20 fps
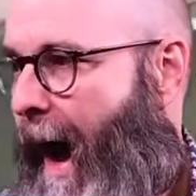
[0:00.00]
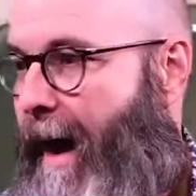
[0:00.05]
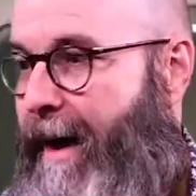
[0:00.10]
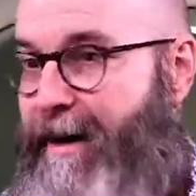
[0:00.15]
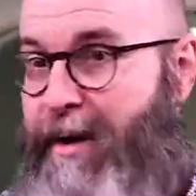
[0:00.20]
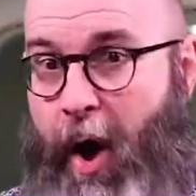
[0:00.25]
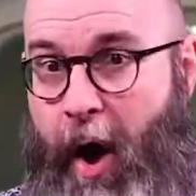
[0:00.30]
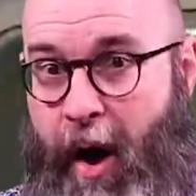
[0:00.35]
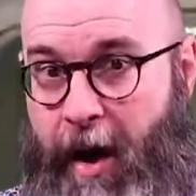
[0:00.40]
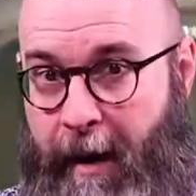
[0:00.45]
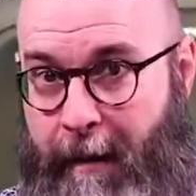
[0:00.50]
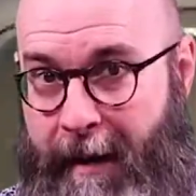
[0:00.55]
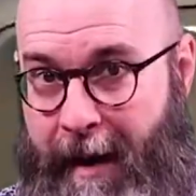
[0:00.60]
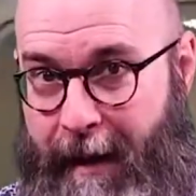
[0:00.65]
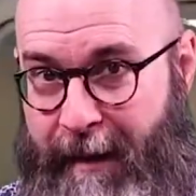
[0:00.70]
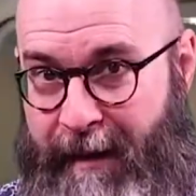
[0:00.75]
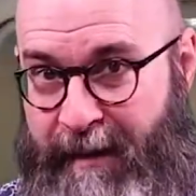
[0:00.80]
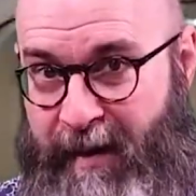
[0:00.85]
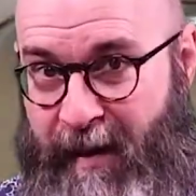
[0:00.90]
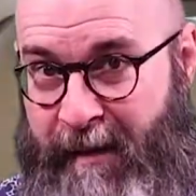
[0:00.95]
I talk
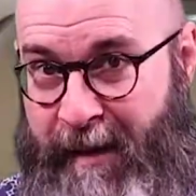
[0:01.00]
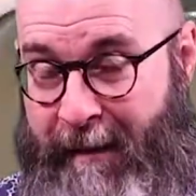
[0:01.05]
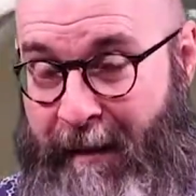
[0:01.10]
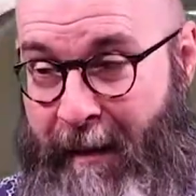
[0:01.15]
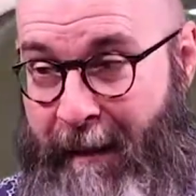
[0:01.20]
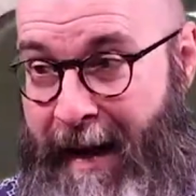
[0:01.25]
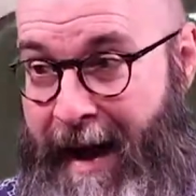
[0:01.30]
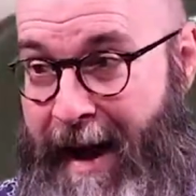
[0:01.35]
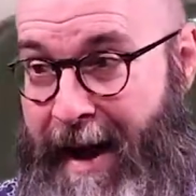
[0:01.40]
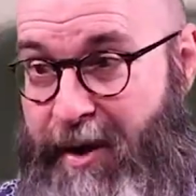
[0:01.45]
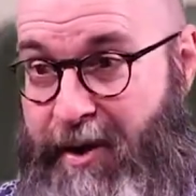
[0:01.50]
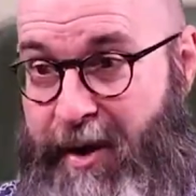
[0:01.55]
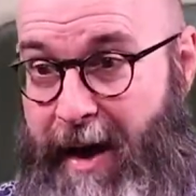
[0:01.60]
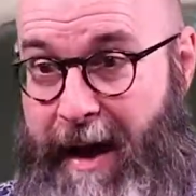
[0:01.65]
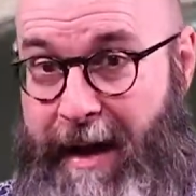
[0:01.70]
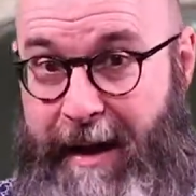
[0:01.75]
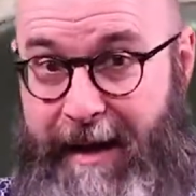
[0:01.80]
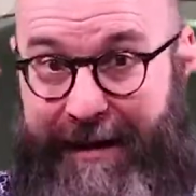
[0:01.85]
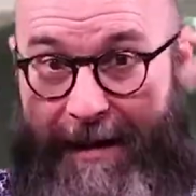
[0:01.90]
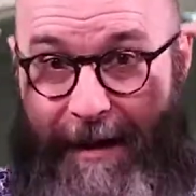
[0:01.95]
about this with people my age,
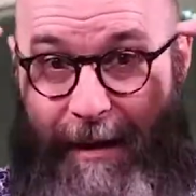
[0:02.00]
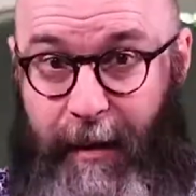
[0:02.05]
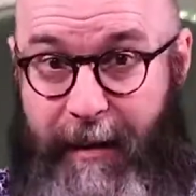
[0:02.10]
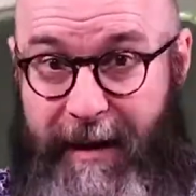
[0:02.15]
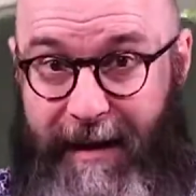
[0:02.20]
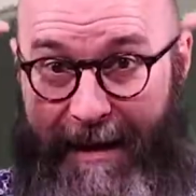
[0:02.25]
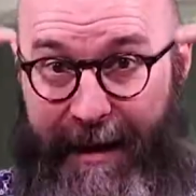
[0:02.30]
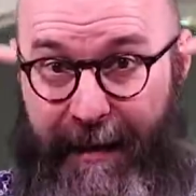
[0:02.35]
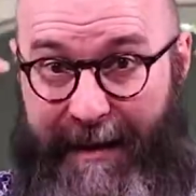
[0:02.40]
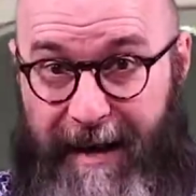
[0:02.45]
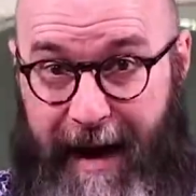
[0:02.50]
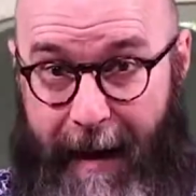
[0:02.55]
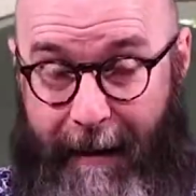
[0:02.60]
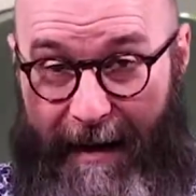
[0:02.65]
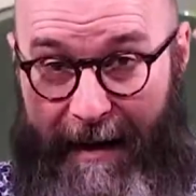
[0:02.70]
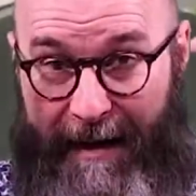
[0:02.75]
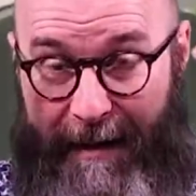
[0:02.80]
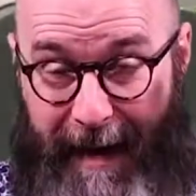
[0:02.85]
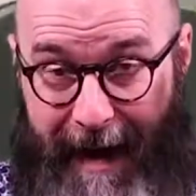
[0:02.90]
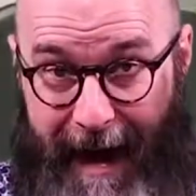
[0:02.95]
and you can see what's
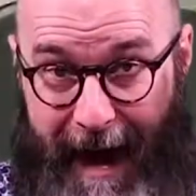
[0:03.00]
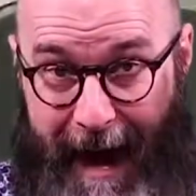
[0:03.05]
happening to my